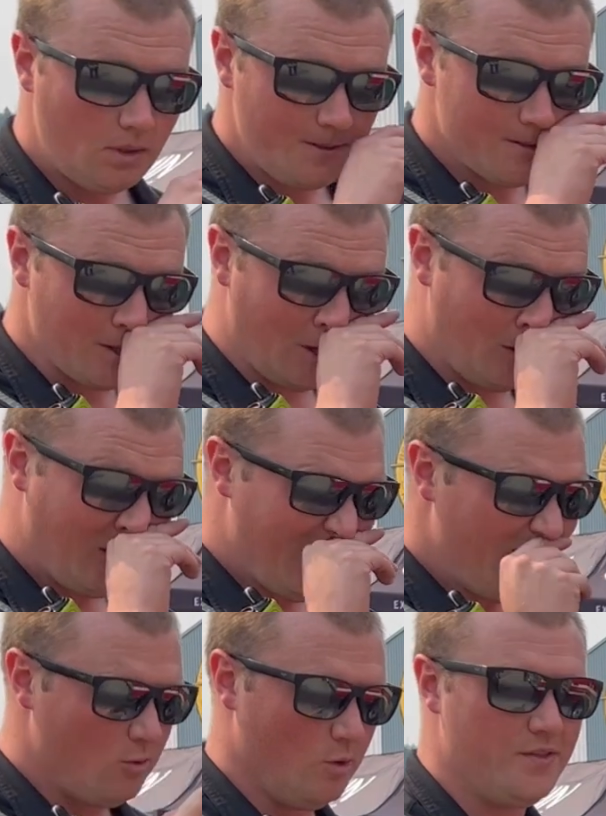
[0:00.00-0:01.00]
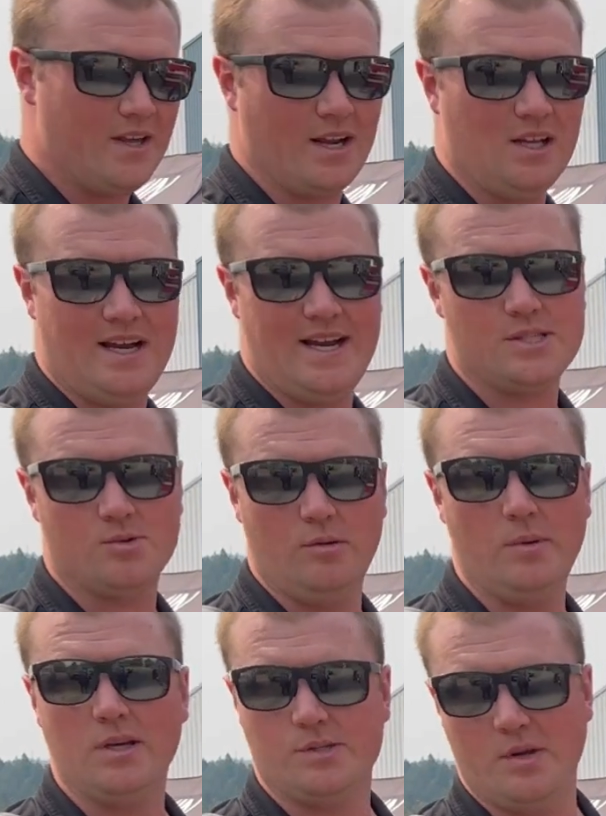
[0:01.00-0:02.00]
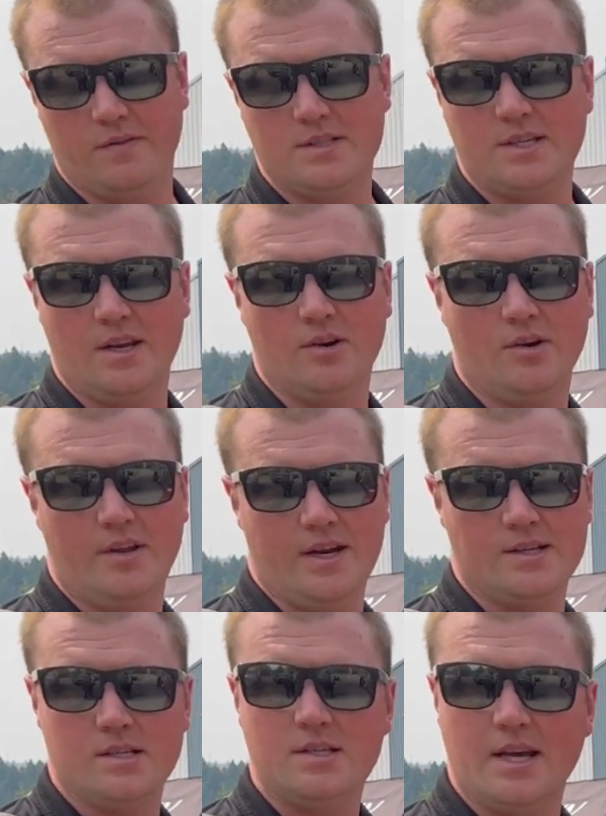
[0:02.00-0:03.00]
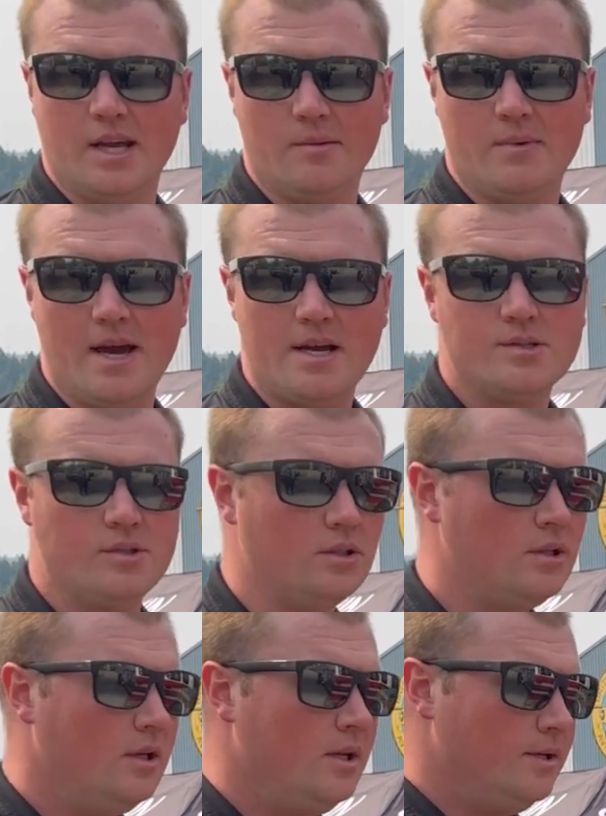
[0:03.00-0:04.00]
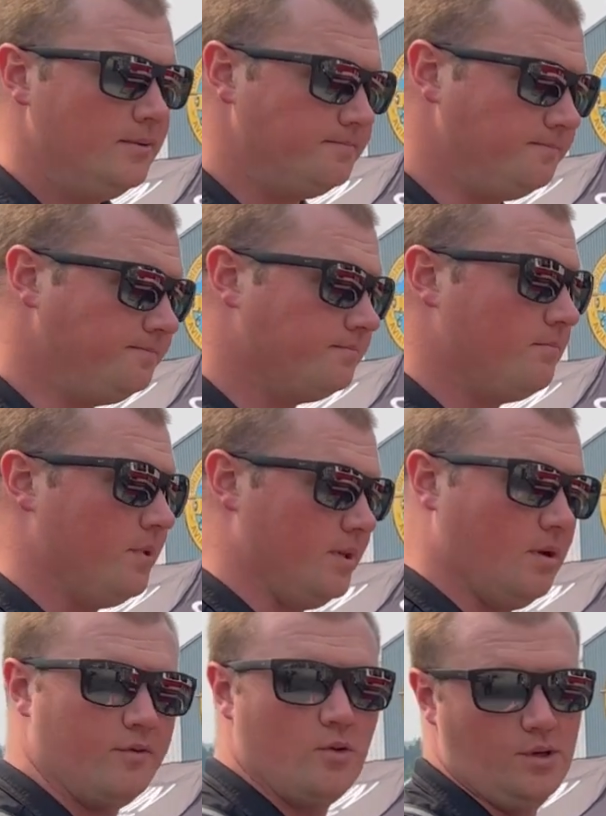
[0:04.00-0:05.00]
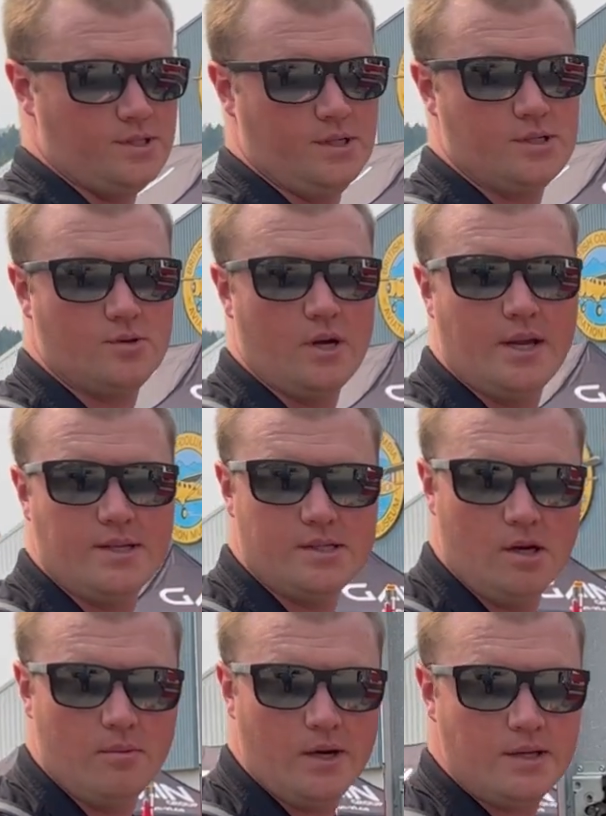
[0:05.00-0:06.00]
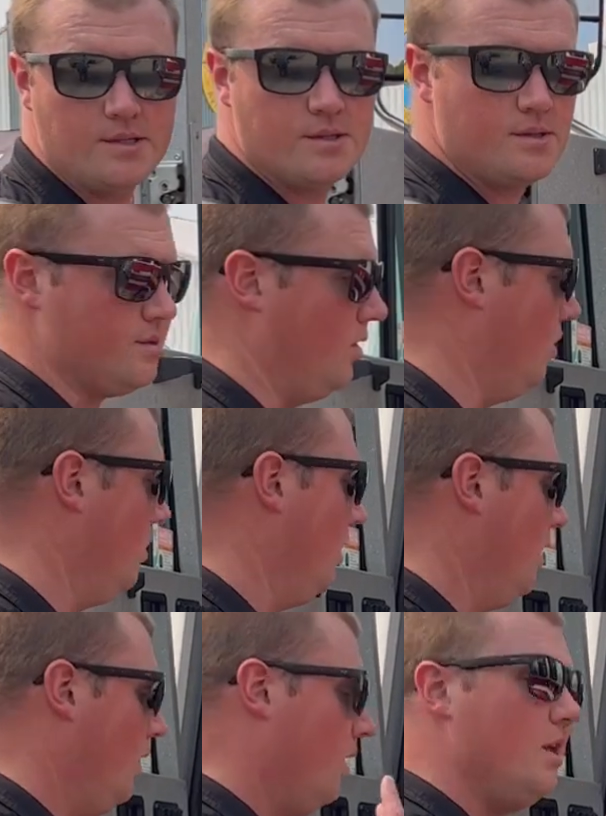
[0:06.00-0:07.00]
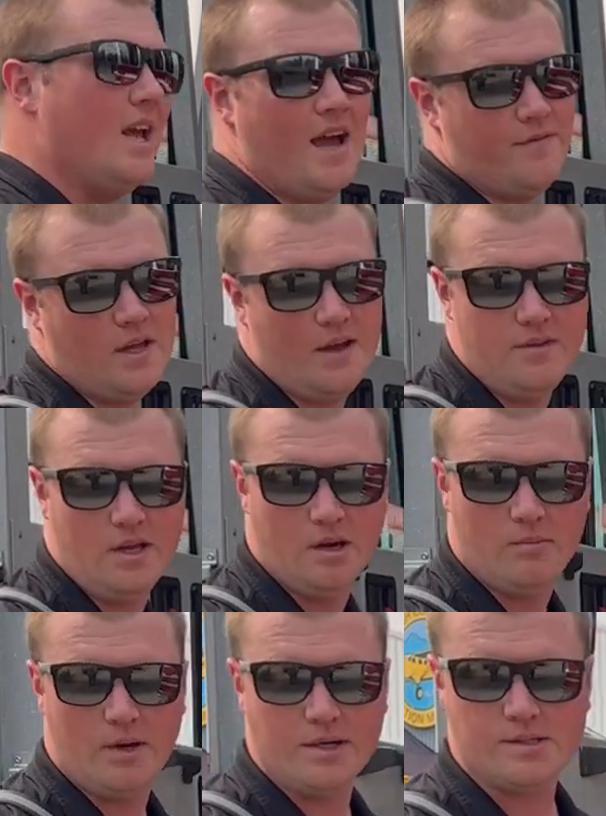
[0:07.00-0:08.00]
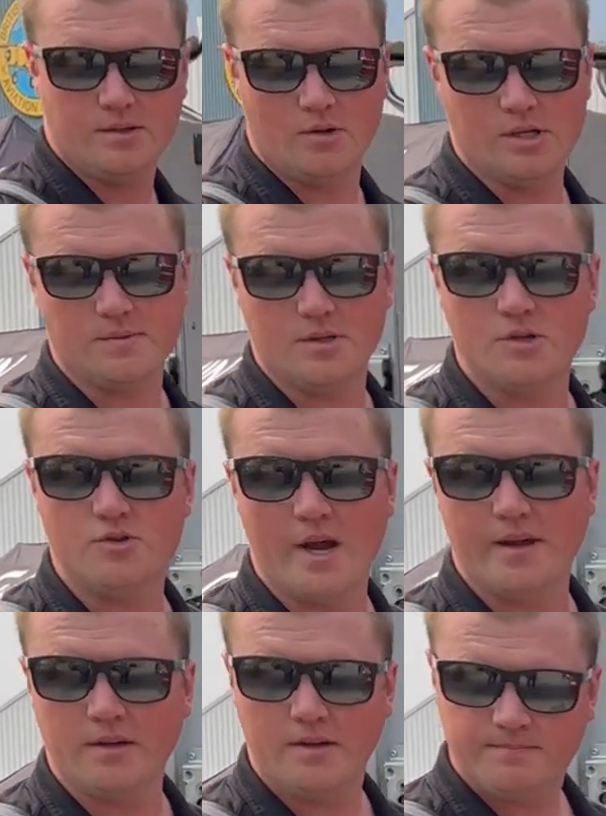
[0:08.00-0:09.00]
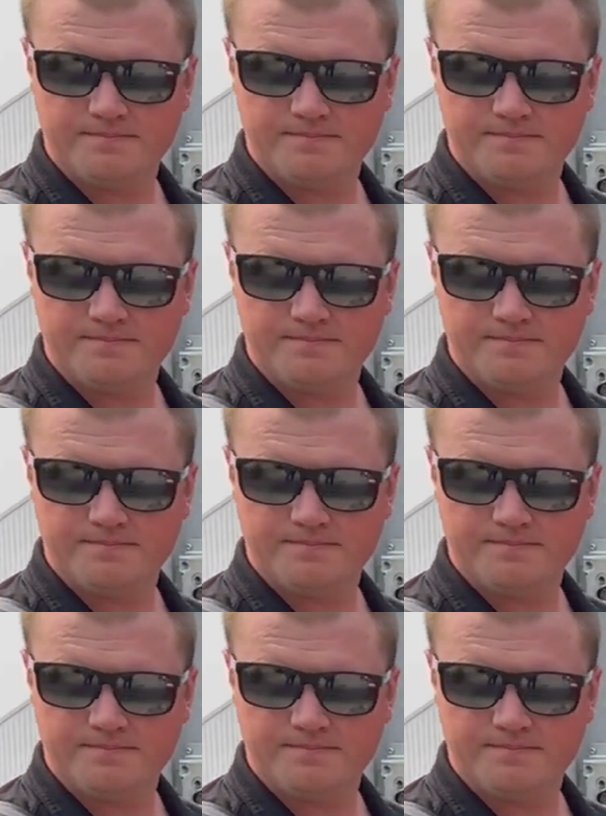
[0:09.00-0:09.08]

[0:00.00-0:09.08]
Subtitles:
So we want that Class 3 because we have a tender that has a tandem axle, but of course this truck has air brakes, so you have to have the air brakes endorsement to drive it.